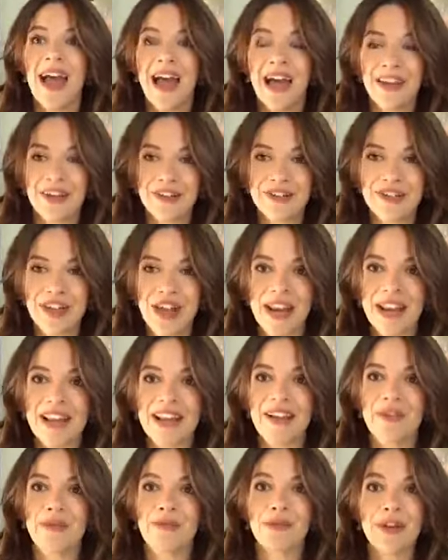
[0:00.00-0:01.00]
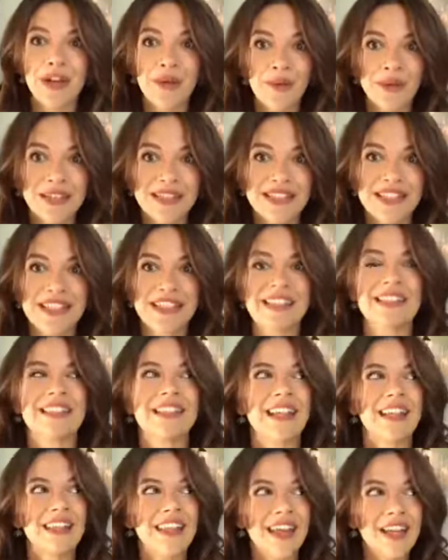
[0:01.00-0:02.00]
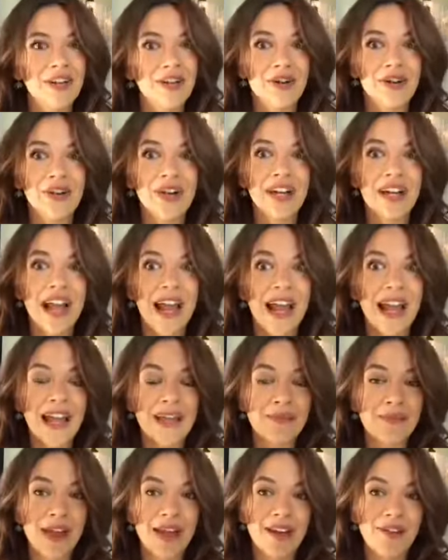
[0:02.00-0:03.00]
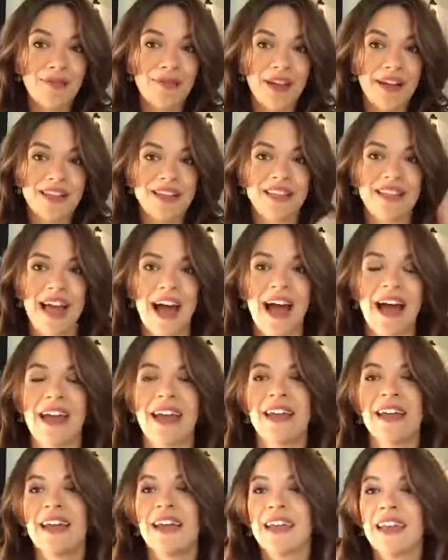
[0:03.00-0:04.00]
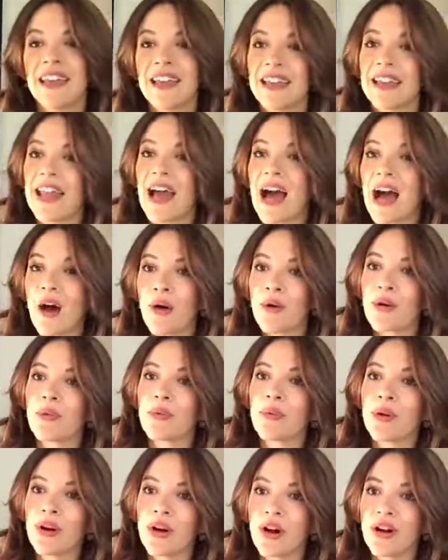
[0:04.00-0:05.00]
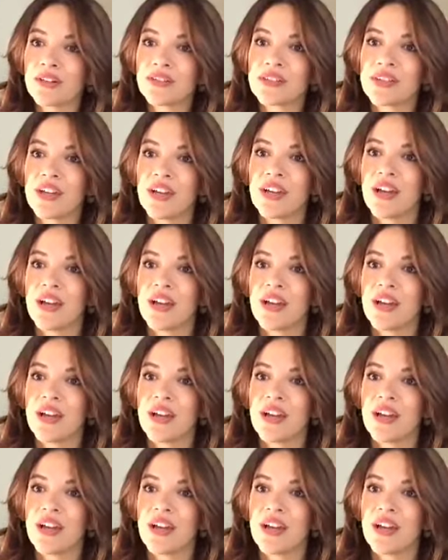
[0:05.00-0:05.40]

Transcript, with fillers: energetic frequencies that then create and manifest that in our world.